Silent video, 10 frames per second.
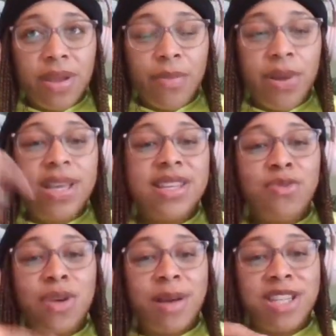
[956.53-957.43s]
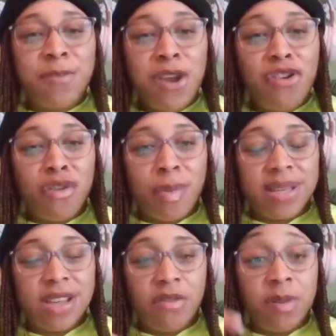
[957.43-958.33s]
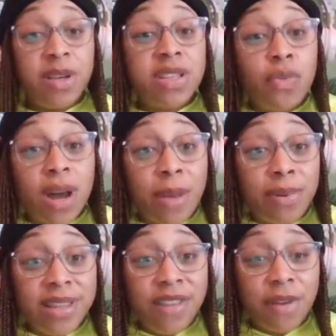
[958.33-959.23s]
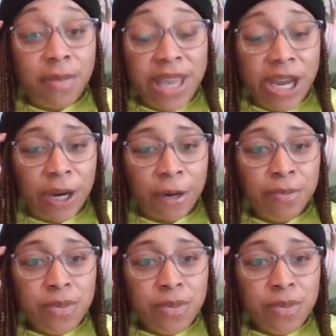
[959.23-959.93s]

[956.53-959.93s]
Because it's what I speak over myself. It's because of what I believe up here.